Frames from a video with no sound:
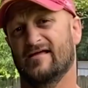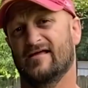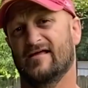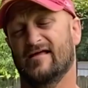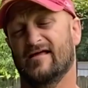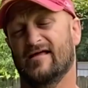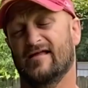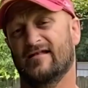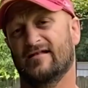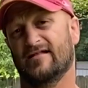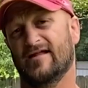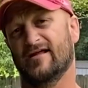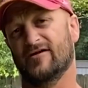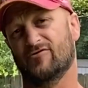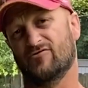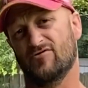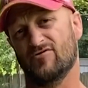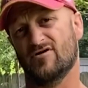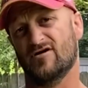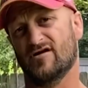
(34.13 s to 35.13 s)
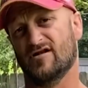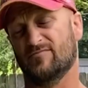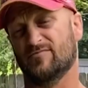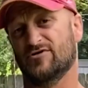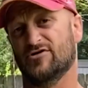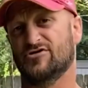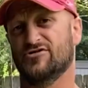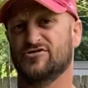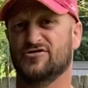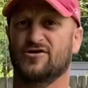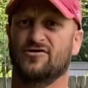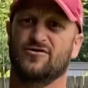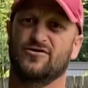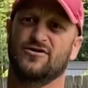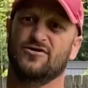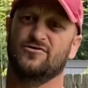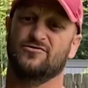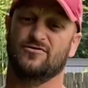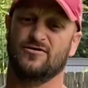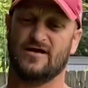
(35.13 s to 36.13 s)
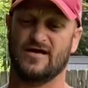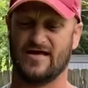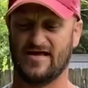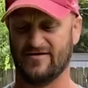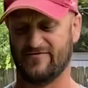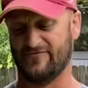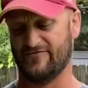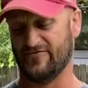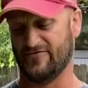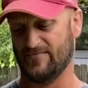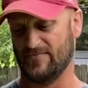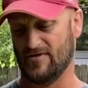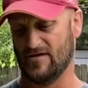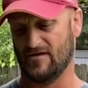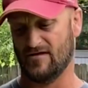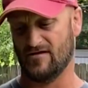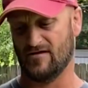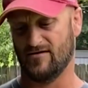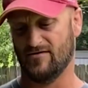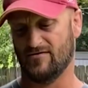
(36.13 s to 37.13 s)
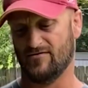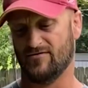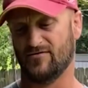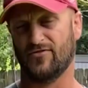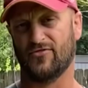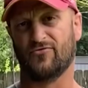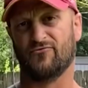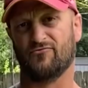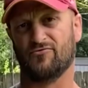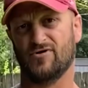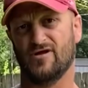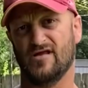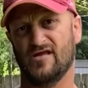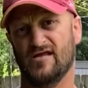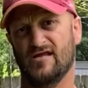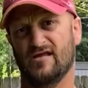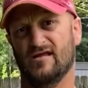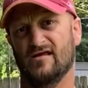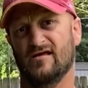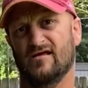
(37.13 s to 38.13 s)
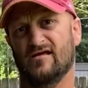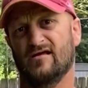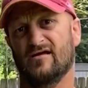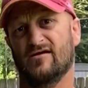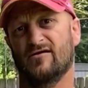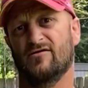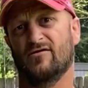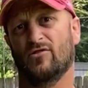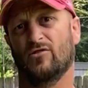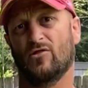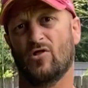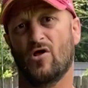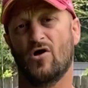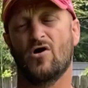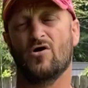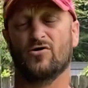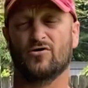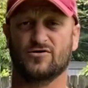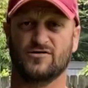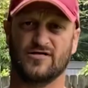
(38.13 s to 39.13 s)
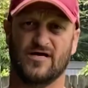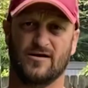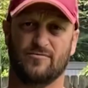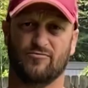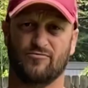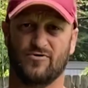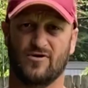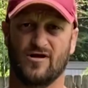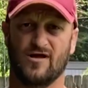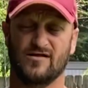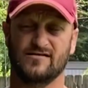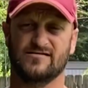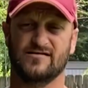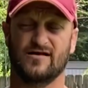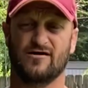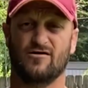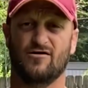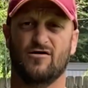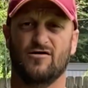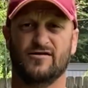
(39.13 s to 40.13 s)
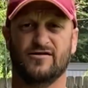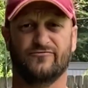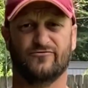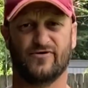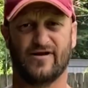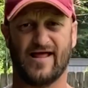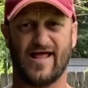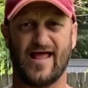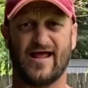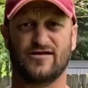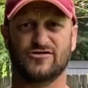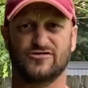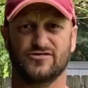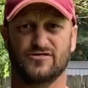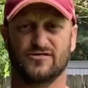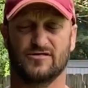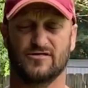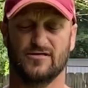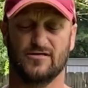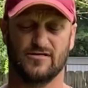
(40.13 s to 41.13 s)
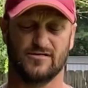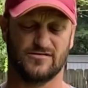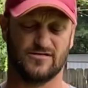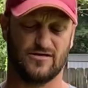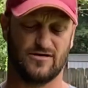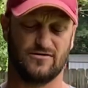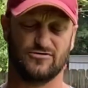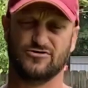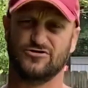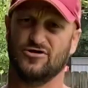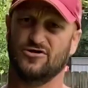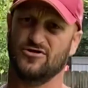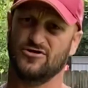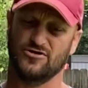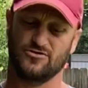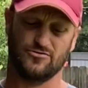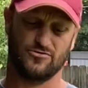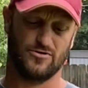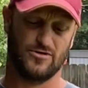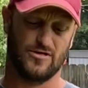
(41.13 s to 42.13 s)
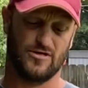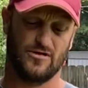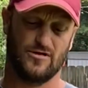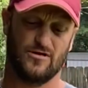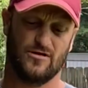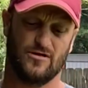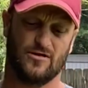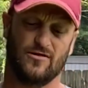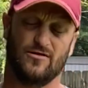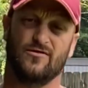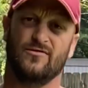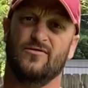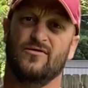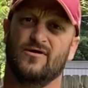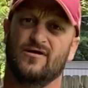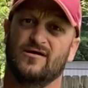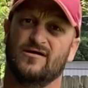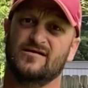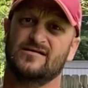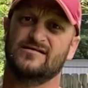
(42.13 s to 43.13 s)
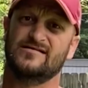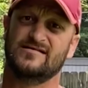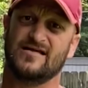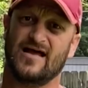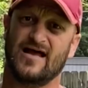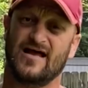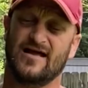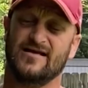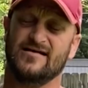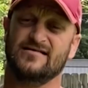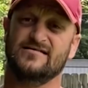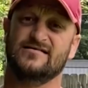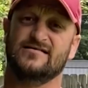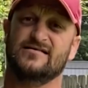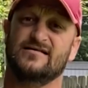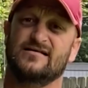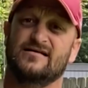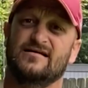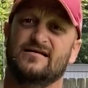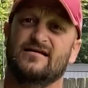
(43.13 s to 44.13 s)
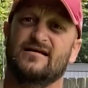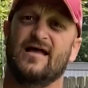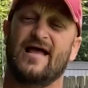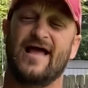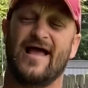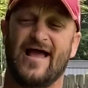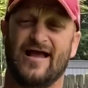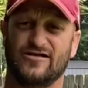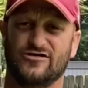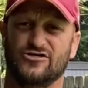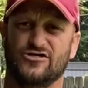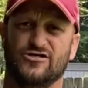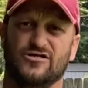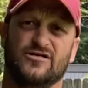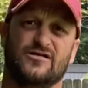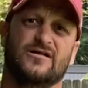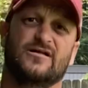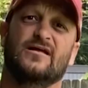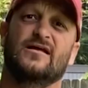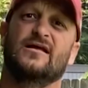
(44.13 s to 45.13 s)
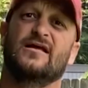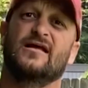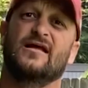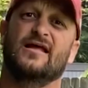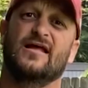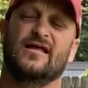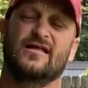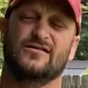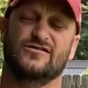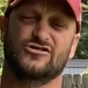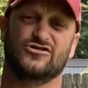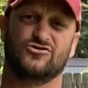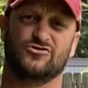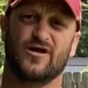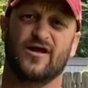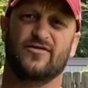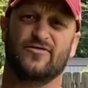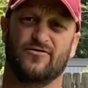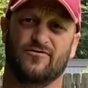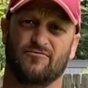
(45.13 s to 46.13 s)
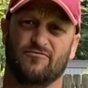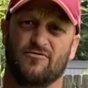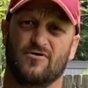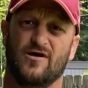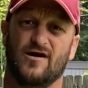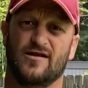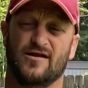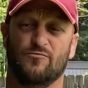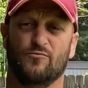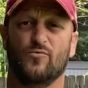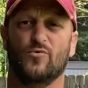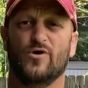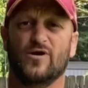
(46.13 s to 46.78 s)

And later on I'm going to show you, I have 3 longer type rods that are all different action. So I'll show you the size, action, and strength of the rod and